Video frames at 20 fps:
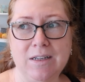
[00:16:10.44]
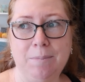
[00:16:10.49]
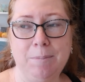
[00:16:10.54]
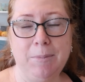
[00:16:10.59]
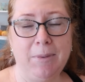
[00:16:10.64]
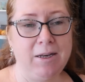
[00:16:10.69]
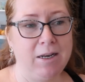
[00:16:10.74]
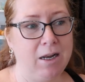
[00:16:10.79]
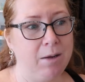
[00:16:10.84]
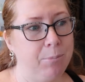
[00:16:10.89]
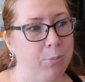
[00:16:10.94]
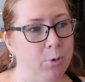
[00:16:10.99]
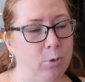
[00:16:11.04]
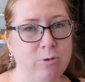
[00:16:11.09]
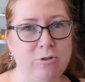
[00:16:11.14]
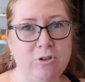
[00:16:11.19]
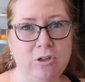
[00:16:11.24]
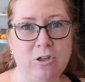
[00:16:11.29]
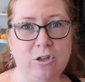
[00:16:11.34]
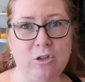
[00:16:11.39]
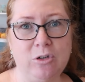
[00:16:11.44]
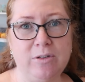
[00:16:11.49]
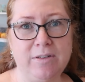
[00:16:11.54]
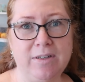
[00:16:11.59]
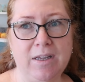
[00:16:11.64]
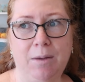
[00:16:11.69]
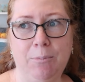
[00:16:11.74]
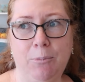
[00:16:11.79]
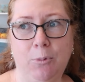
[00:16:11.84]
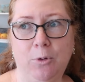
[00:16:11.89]
made up or to use
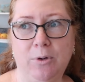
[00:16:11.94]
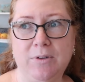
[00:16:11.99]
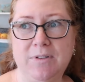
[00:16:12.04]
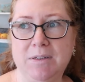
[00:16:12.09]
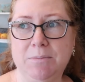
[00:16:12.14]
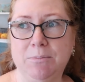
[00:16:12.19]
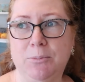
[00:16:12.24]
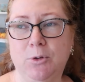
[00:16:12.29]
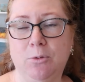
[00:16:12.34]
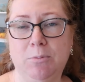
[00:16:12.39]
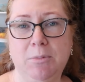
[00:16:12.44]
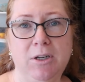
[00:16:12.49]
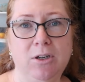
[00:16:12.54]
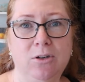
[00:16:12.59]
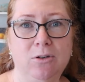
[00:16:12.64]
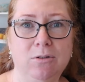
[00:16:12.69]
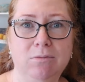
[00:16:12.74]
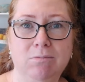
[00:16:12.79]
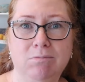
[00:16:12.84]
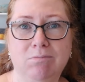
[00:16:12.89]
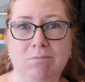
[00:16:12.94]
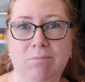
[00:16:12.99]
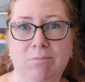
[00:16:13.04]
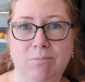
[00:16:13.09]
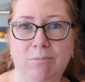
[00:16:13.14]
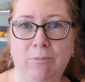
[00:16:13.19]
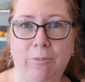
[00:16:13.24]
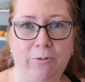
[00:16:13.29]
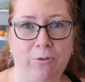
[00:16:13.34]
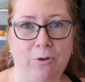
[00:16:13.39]
up, or a simple meal
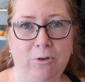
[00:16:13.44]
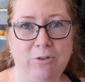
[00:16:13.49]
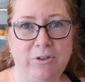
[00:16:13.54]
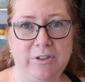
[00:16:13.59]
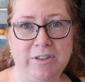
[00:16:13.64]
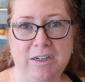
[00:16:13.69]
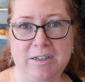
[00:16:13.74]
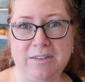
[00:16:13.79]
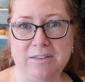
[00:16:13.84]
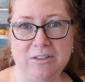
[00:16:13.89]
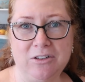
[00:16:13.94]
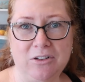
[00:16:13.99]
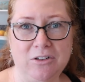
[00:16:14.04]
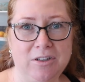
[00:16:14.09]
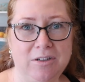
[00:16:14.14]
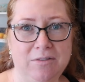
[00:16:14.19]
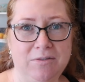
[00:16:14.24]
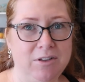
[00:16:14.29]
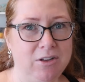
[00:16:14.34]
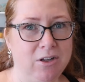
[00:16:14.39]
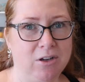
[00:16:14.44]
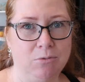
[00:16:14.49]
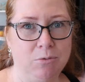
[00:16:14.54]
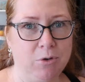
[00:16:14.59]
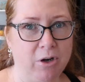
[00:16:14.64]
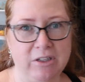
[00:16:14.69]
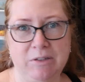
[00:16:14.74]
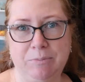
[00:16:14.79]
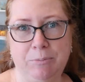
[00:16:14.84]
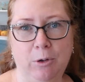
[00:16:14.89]
thrown together kind of thing, like
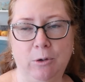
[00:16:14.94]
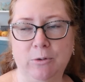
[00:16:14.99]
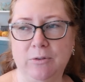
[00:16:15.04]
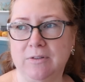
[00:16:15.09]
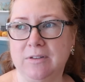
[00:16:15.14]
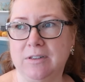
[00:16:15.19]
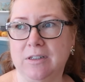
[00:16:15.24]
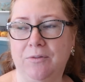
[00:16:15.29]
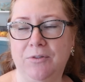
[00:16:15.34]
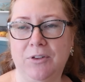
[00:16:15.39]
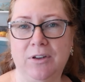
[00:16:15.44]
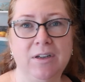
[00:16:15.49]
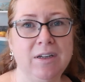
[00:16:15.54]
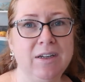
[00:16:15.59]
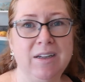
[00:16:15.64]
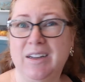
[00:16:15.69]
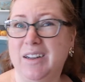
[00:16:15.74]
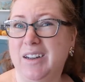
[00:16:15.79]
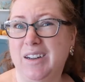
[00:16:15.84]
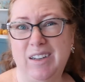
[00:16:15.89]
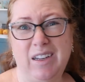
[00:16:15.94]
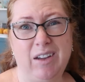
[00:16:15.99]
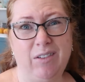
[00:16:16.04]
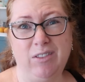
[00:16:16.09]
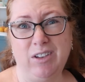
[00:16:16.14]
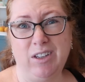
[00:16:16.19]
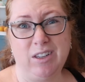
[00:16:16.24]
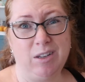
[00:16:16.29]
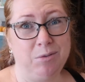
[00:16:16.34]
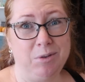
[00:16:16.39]
rice bowls and stuff that
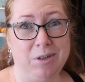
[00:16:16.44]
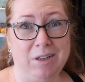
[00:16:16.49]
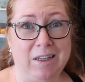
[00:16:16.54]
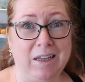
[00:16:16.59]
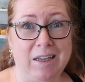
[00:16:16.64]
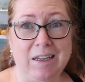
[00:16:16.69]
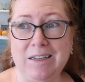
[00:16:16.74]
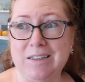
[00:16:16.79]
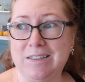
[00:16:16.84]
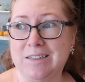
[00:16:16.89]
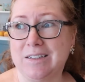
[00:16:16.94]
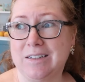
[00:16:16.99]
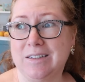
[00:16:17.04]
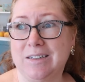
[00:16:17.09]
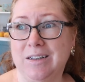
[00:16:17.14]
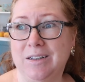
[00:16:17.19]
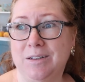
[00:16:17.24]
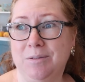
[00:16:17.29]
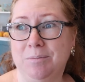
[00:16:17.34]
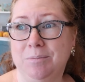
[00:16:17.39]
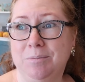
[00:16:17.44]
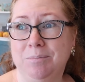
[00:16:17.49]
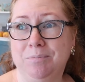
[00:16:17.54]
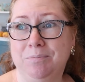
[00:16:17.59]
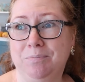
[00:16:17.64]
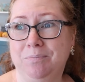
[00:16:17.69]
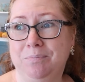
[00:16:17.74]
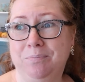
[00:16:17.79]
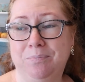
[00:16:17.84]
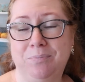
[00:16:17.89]
Kevin doesn't really eat.
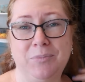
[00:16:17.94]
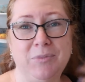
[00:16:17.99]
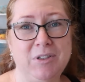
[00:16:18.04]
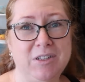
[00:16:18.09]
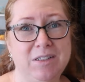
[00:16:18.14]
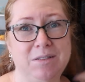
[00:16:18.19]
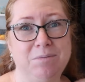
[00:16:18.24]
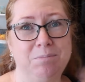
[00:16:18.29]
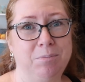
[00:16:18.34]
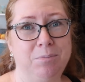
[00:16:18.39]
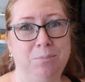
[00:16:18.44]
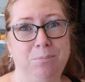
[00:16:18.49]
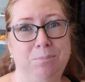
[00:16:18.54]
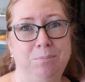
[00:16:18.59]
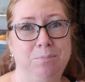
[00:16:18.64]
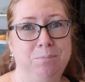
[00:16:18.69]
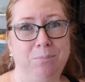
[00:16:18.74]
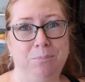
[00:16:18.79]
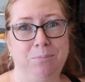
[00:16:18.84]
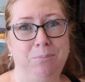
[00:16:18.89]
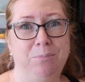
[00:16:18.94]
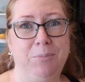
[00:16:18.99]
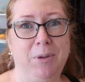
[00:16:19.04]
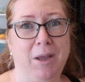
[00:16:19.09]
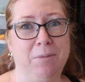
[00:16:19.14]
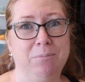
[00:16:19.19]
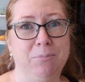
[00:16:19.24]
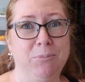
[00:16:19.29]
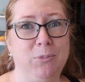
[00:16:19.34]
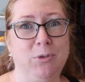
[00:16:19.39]
Just,
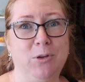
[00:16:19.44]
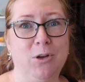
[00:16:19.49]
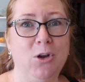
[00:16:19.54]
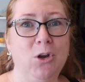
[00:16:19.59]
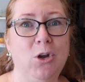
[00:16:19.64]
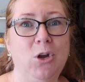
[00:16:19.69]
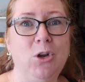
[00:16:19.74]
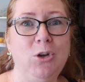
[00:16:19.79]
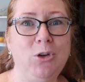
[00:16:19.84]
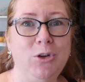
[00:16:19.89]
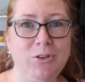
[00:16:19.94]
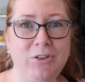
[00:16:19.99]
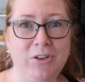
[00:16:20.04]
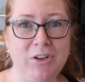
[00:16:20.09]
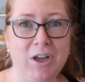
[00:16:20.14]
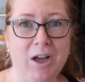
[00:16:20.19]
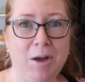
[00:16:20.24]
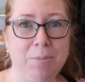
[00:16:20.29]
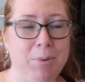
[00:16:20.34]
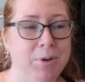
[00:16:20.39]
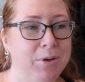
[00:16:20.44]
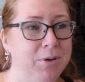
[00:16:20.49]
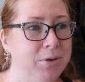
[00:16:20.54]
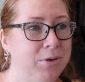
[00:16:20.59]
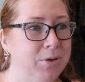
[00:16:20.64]
yeah, using up.